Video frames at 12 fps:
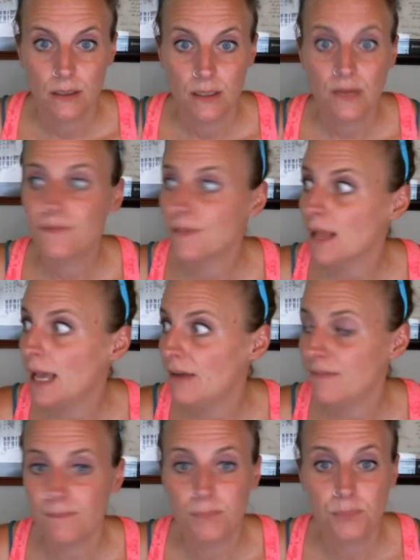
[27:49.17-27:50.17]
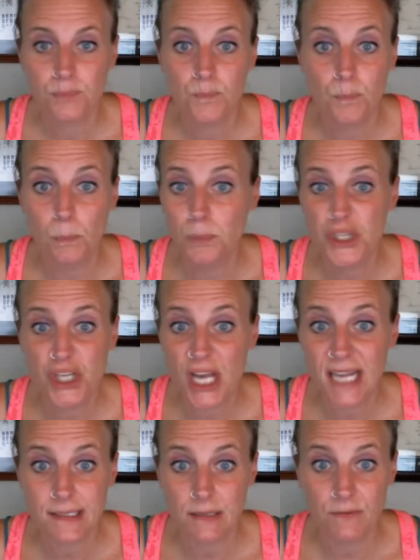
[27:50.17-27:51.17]
that have
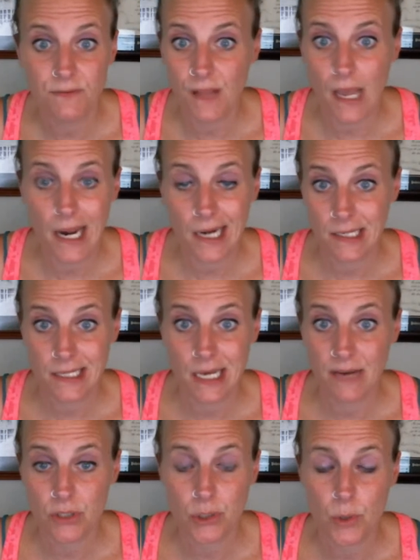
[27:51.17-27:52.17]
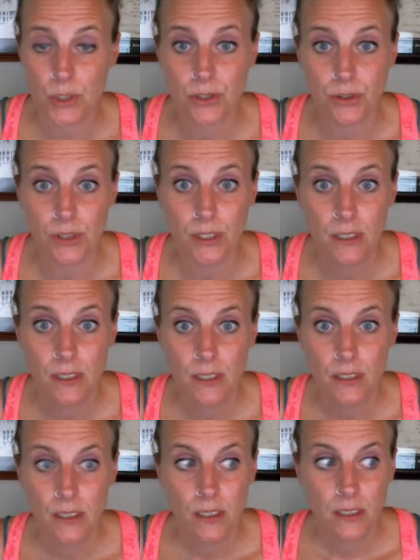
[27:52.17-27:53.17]
jets and fly into Davos, Switzerland,
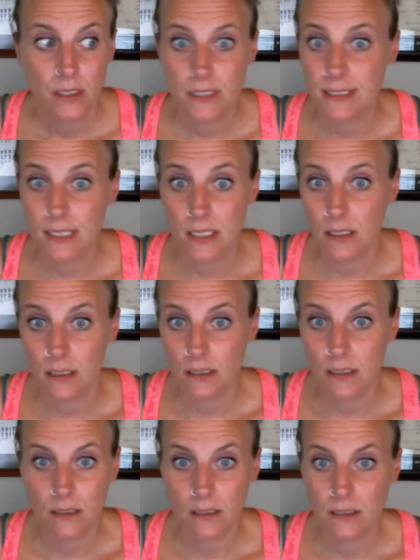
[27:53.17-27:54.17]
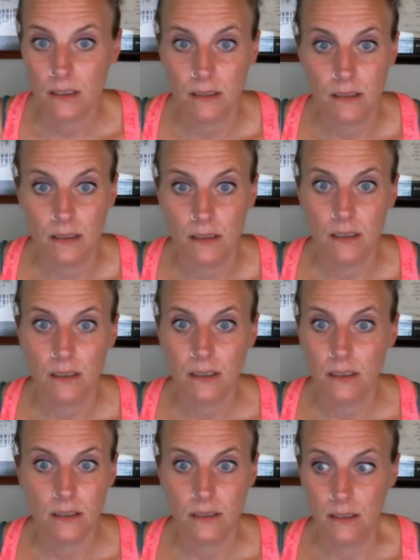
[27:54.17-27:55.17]
is that
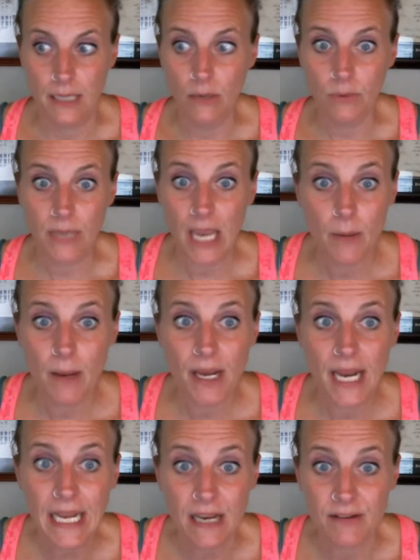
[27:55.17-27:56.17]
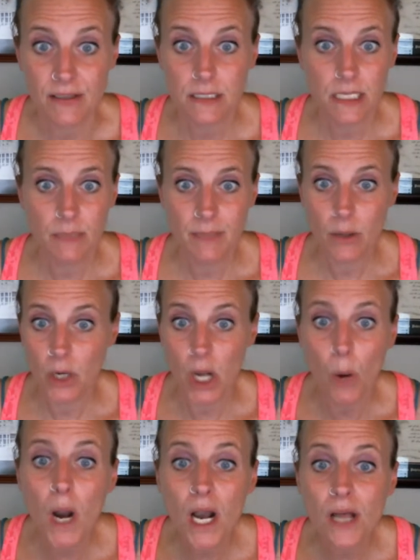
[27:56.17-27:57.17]
they don't care about any of us. It doesn't matter
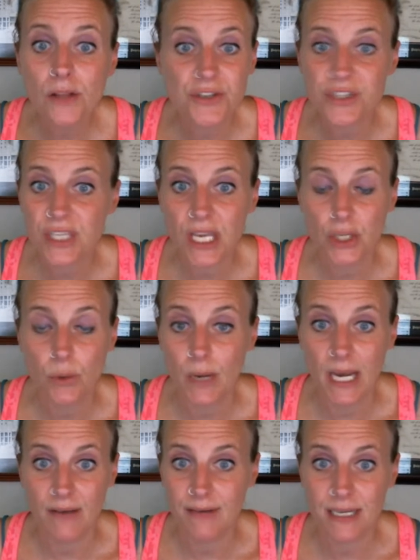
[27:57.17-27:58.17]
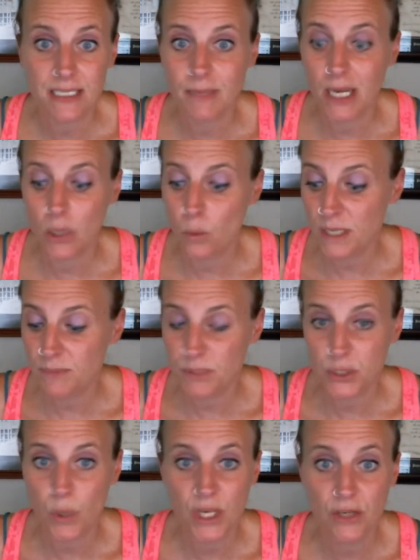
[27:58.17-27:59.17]
what color skin you have. It doesn't matter what's
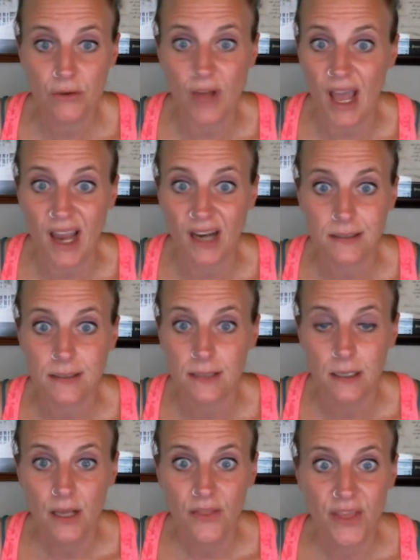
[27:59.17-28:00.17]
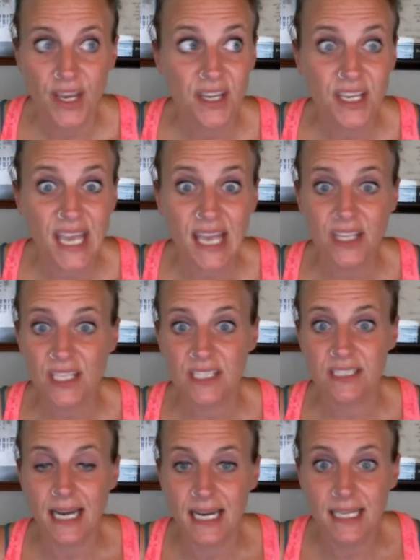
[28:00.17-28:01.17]
between your legs. The Hegelian
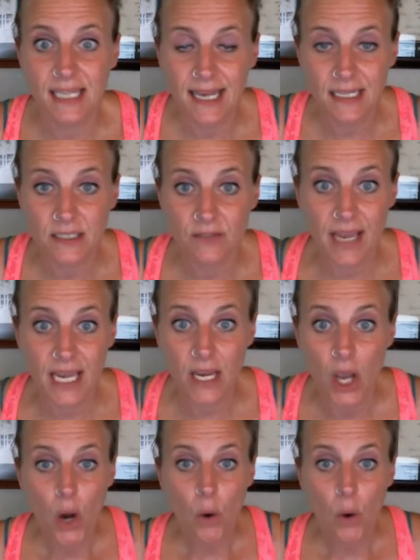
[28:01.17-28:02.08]
dialect of, hey,